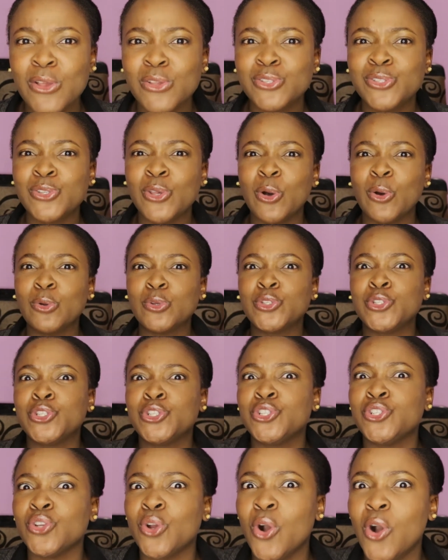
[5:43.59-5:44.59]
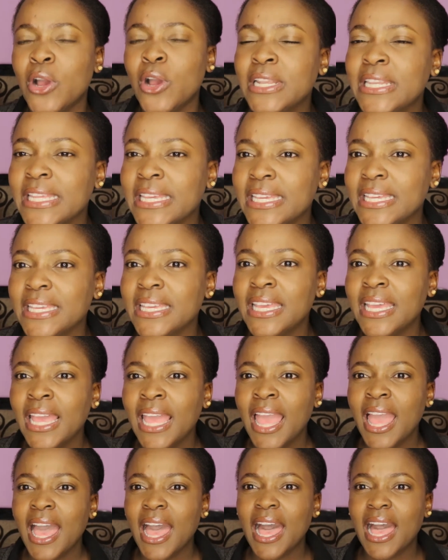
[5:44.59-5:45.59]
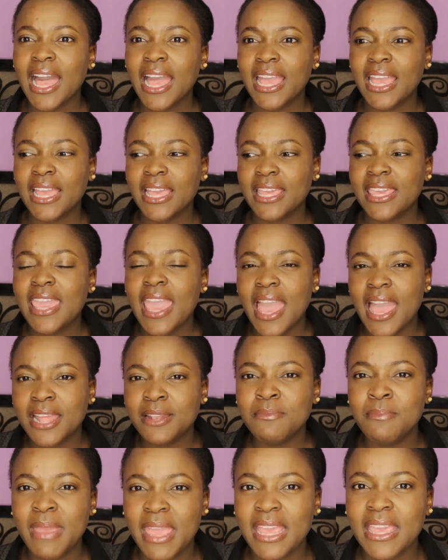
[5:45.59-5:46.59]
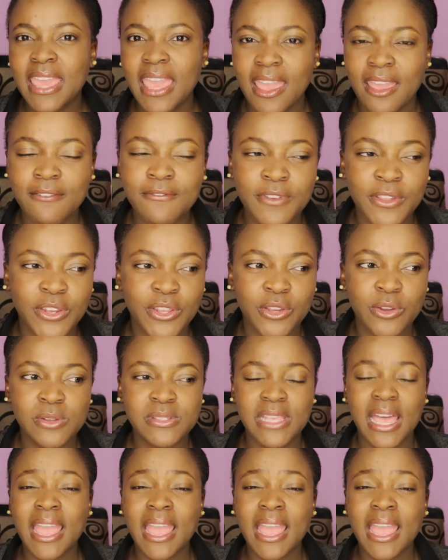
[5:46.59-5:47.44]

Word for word: So surely I can make hair videos.